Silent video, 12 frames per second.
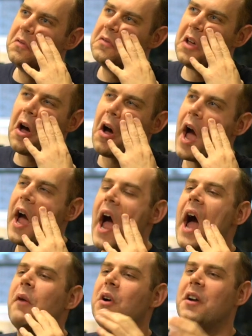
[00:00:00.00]
No,
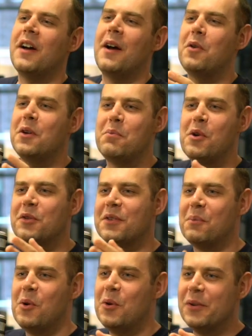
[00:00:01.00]
I want to poke
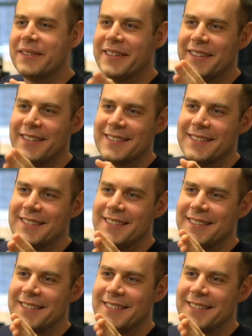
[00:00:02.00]
some holes in this.